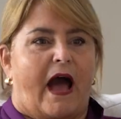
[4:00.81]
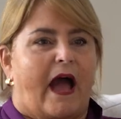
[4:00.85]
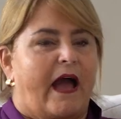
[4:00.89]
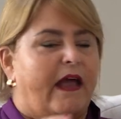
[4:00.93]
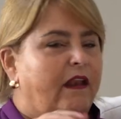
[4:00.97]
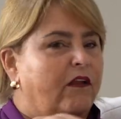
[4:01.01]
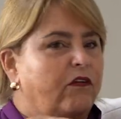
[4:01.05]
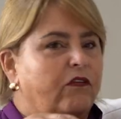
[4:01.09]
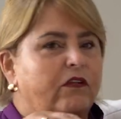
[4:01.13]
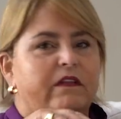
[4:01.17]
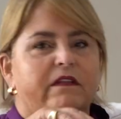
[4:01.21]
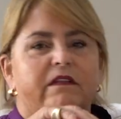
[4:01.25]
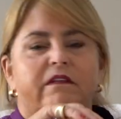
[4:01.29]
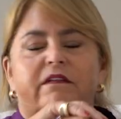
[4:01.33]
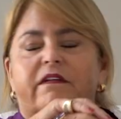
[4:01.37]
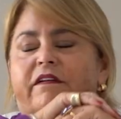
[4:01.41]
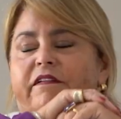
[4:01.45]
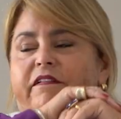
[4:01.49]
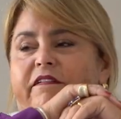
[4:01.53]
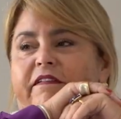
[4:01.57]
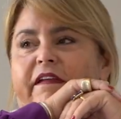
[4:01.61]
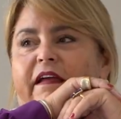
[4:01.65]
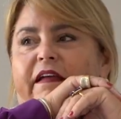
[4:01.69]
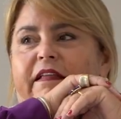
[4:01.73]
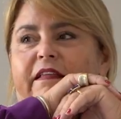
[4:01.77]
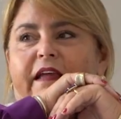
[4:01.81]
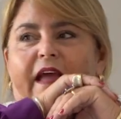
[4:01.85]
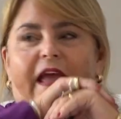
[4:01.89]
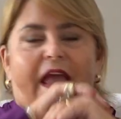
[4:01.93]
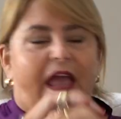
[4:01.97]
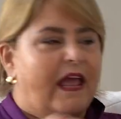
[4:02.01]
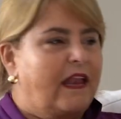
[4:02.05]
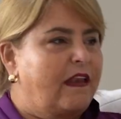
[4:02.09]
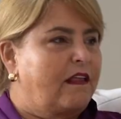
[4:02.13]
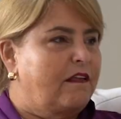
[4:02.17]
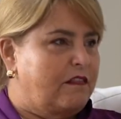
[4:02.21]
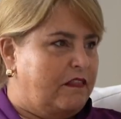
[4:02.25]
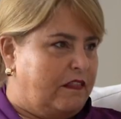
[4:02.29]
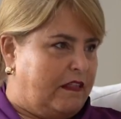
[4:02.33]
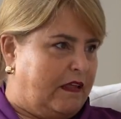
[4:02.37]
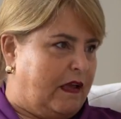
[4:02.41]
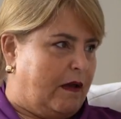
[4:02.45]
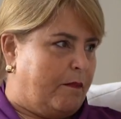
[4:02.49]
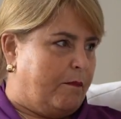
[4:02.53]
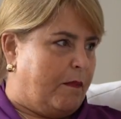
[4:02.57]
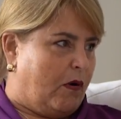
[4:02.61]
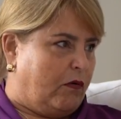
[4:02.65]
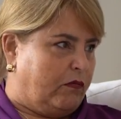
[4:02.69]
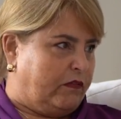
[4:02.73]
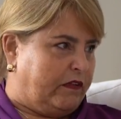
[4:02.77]
I don't understand anything
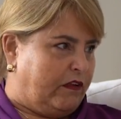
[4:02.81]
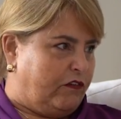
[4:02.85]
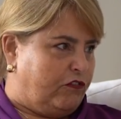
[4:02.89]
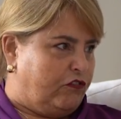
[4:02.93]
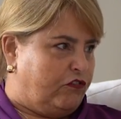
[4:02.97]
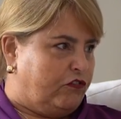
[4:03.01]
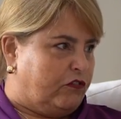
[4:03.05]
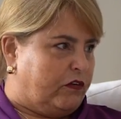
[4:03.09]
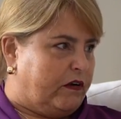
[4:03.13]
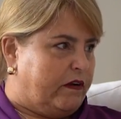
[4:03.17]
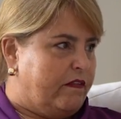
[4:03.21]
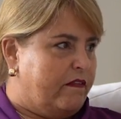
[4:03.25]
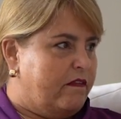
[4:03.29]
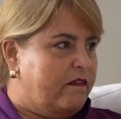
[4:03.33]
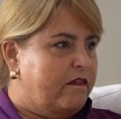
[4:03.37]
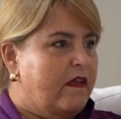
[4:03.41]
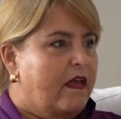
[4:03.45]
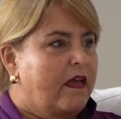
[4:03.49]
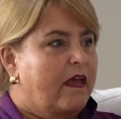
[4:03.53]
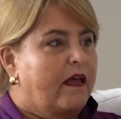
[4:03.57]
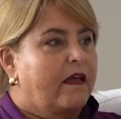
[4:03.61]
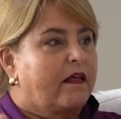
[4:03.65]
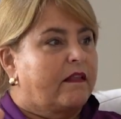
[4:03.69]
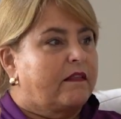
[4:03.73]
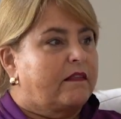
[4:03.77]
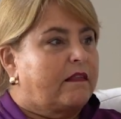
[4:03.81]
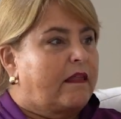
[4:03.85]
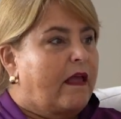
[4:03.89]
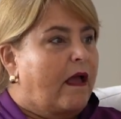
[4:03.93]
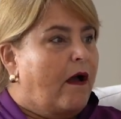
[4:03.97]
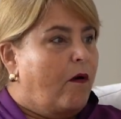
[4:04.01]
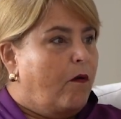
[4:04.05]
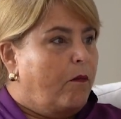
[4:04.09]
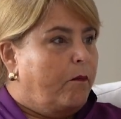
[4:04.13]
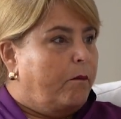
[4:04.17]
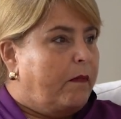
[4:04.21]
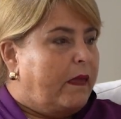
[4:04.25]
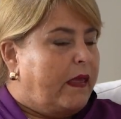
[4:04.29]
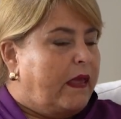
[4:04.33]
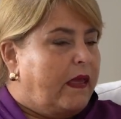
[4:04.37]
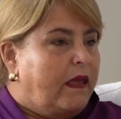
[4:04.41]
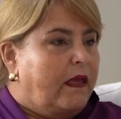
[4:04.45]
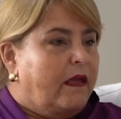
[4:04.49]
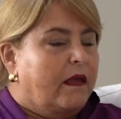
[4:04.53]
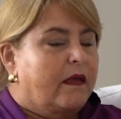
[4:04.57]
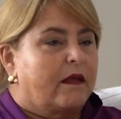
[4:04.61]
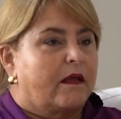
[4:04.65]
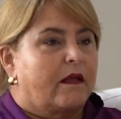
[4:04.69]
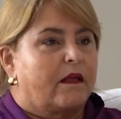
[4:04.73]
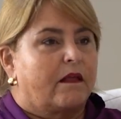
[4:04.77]
about insurance. Tell
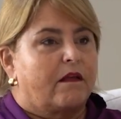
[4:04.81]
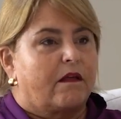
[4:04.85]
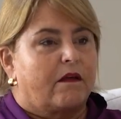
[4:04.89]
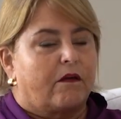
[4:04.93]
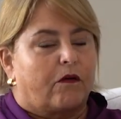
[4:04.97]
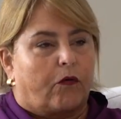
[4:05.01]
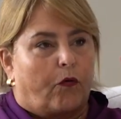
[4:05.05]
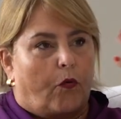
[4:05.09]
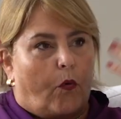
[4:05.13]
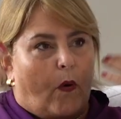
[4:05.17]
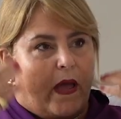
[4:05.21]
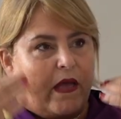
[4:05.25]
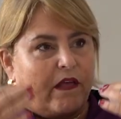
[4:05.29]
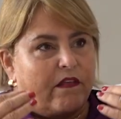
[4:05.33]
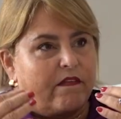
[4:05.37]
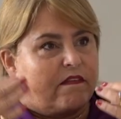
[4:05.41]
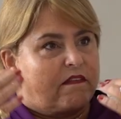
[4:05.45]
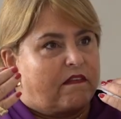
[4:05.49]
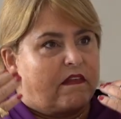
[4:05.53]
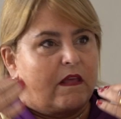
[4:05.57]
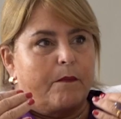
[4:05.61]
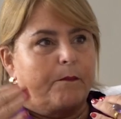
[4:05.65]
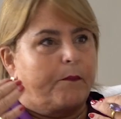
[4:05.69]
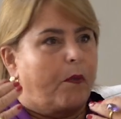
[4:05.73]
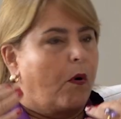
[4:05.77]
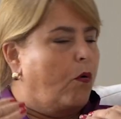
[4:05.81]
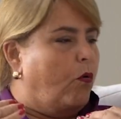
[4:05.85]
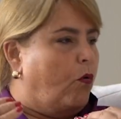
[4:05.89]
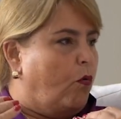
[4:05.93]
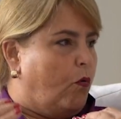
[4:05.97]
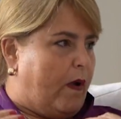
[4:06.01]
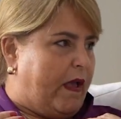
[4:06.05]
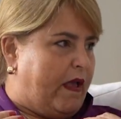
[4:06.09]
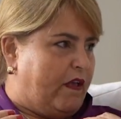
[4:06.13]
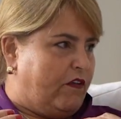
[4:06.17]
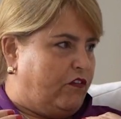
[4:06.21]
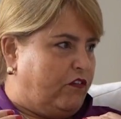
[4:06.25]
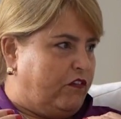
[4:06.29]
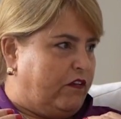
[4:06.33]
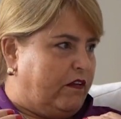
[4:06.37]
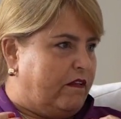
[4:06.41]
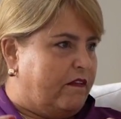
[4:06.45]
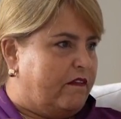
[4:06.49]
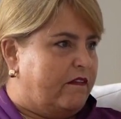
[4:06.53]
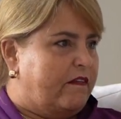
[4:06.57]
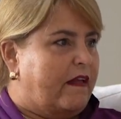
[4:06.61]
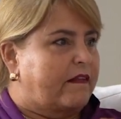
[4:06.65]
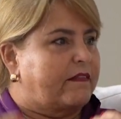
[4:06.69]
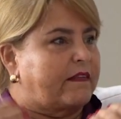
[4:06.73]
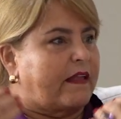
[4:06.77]
me que simple
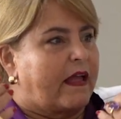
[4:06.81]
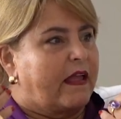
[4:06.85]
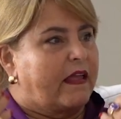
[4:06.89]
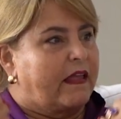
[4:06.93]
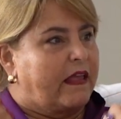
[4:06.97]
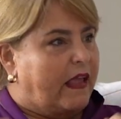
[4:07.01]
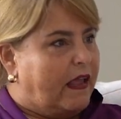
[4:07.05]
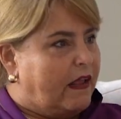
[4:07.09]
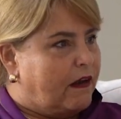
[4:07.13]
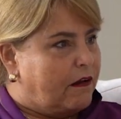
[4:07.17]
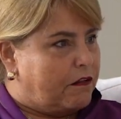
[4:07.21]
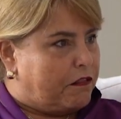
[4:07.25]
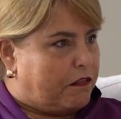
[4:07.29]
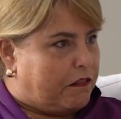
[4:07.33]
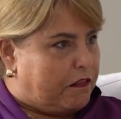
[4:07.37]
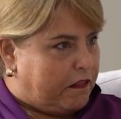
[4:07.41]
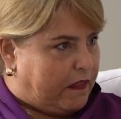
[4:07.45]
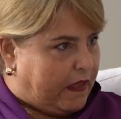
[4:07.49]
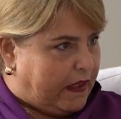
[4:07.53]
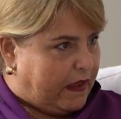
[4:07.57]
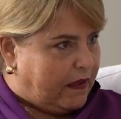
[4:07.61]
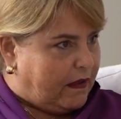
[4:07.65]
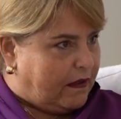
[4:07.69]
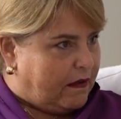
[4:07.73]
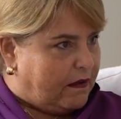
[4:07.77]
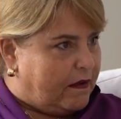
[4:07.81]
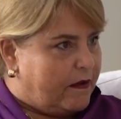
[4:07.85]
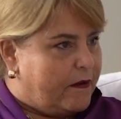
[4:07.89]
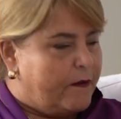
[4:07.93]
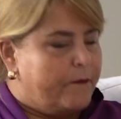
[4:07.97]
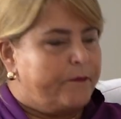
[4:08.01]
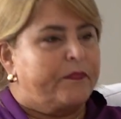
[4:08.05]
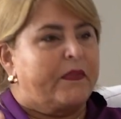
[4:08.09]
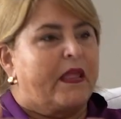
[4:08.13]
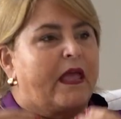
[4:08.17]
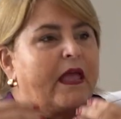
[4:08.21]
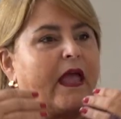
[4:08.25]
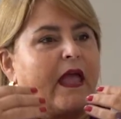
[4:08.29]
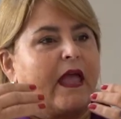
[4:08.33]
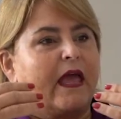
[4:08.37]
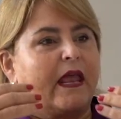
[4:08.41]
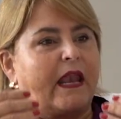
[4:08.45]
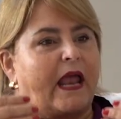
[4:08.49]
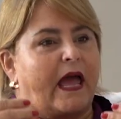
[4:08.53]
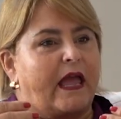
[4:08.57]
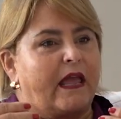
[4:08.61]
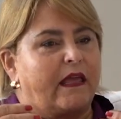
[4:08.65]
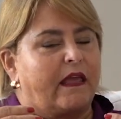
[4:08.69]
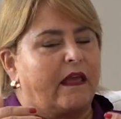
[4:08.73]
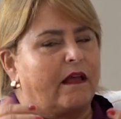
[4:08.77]
questions that I can think
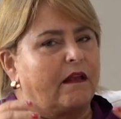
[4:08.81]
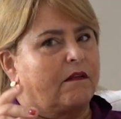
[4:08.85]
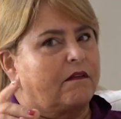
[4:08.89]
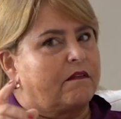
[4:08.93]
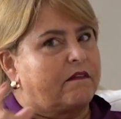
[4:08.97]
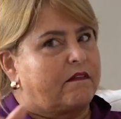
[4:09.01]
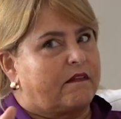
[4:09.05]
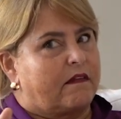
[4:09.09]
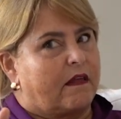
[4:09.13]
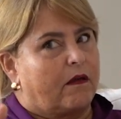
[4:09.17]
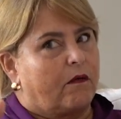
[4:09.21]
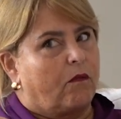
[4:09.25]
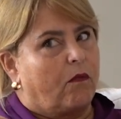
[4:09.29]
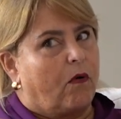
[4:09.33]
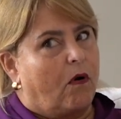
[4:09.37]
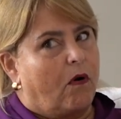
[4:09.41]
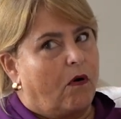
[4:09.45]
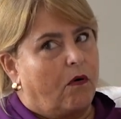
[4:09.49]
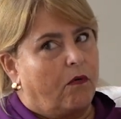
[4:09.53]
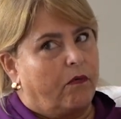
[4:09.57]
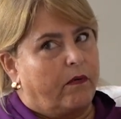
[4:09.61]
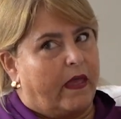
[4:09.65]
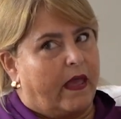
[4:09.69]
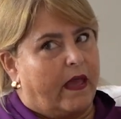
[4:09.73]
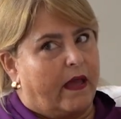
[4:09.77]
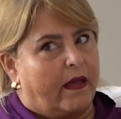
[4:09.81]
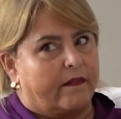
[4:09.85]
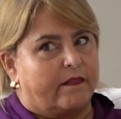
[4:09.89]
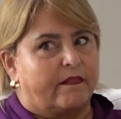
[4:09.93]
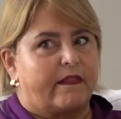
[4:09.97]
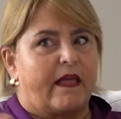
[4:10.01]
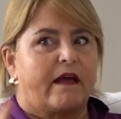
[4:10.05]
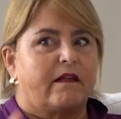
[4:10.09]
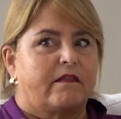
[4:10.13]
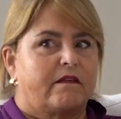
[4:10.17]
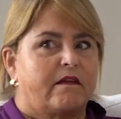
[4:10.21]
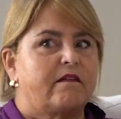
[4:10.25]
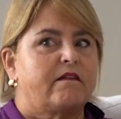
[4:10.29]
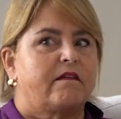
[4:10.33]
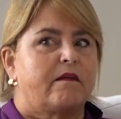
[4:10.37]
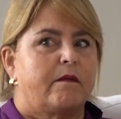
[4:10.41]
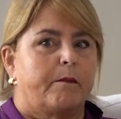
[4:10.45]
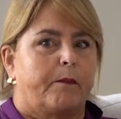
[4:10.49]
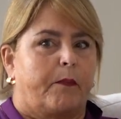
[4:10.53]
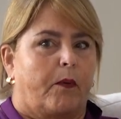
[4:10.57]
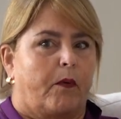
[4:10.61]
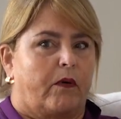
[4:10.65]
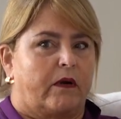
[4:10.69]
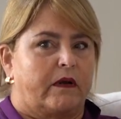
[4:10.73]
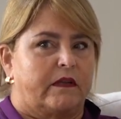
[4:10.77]
and I can say, oh, yeah, that is
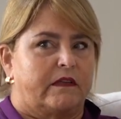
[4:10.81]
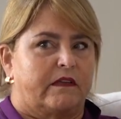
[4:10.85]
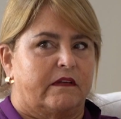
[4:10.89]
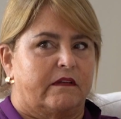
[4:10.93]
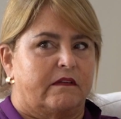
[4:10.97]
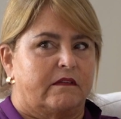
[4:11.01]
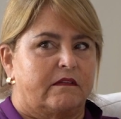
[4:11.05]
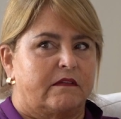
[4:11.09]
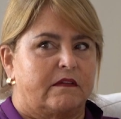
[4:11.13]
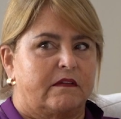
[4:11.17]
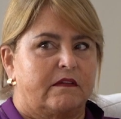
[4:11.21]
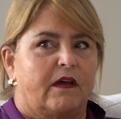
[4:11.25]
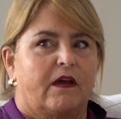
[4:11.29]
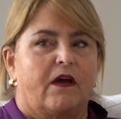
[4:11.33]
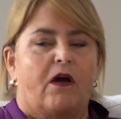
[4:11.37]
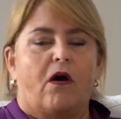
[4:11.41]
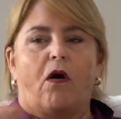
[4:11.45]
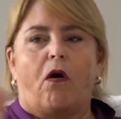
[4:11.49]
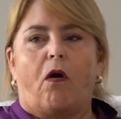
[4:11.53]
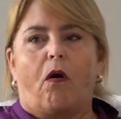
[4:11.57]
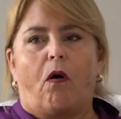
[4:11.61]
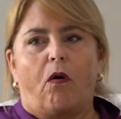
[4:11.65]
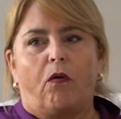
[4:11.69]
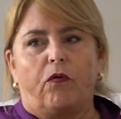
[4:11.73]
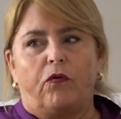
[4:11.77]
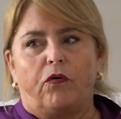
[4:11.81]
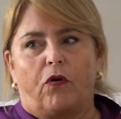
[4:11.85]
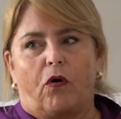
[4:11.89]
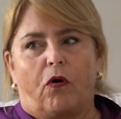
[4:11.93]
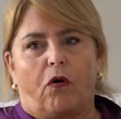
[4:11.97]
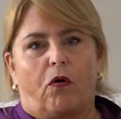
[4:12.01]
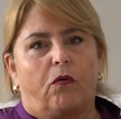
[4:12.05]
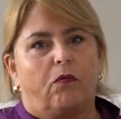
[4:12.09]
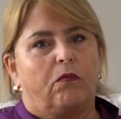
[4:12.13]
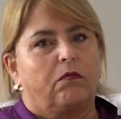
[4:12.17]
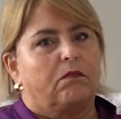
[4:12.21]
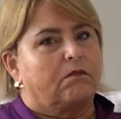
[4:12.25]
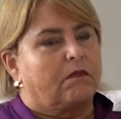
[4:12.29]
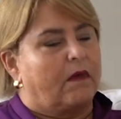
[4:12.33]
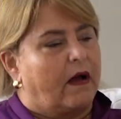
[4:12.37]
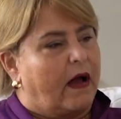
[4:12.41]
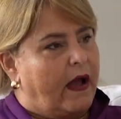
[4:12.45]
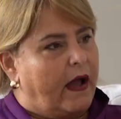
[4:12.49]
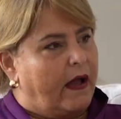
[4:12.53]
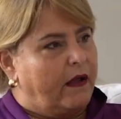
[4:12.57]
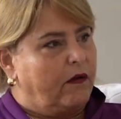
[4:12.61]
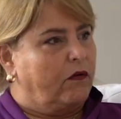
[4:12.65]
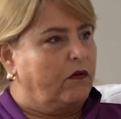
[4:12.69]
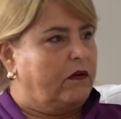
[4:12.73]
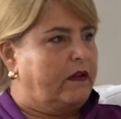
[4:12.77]
important. Oh, no,
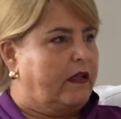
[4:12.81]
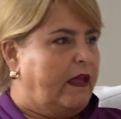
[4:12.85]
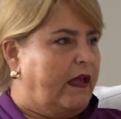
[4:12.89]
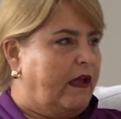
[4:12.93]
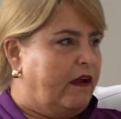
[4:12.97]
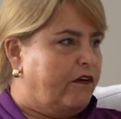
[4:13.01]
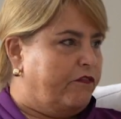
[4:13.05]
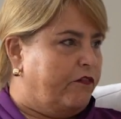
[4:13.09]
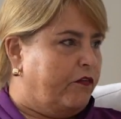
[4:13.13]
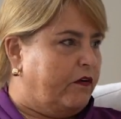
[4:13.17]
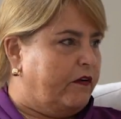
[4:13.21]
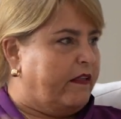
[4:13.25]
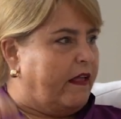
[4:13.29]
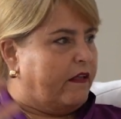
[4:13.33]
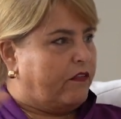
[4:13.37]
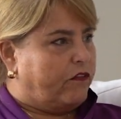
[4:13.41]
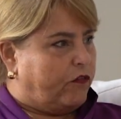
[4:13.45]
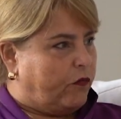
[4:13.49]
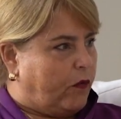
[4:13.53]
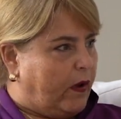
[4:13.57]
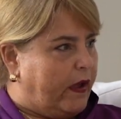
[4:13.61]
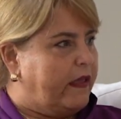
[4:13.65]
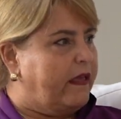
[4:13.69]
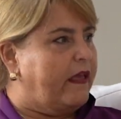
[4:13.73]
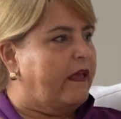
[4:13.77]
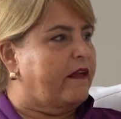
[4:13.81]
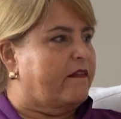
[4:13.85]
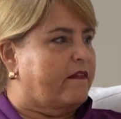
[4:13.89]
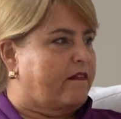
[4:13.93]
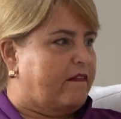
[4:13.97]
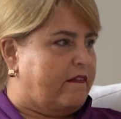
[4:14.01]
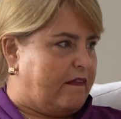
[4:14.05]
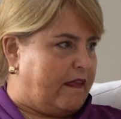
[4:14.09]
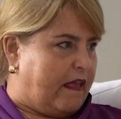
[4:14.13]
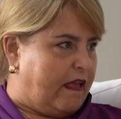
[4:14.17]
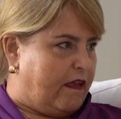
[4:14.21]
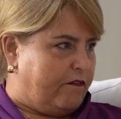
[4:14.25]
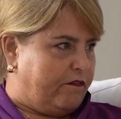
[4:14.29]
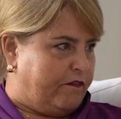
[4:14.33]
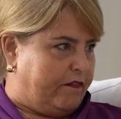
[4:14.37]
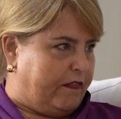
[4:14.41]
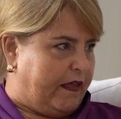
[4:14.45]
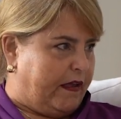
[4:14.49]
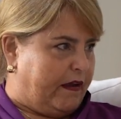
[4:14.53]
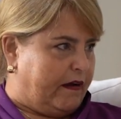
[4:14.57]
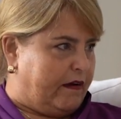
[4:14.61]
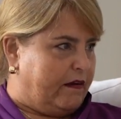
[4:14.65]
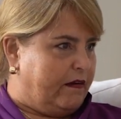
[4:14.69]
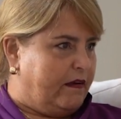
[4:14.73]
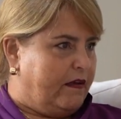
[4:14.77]
I don't care for that, so I can save
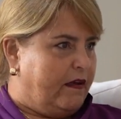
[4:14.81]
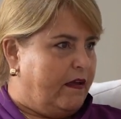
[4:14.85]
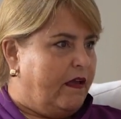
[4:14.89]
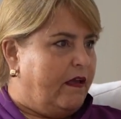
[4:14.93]
there.